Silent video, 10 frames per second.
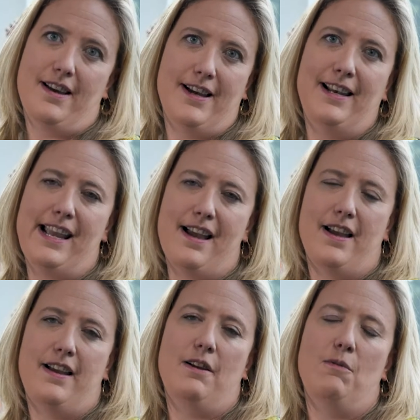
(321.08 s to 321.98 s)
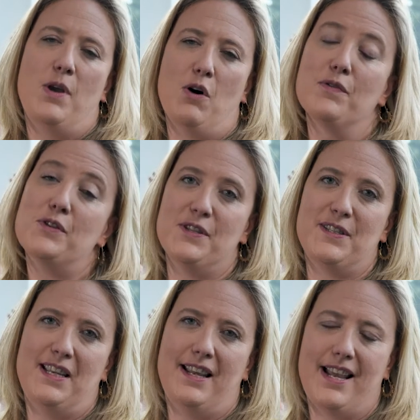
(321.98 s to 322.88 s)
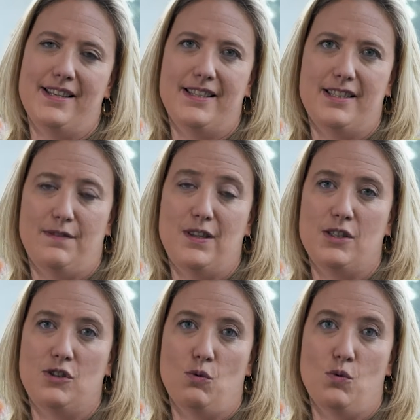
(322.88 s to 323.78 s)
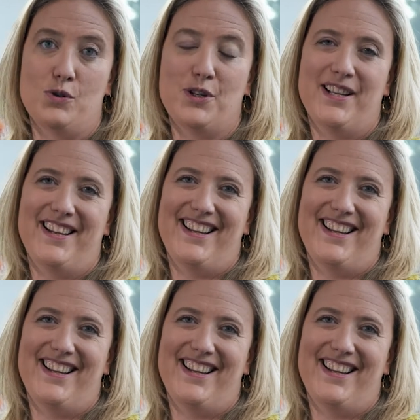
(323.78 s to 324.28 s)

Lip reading: earlier. We often see cases of this sort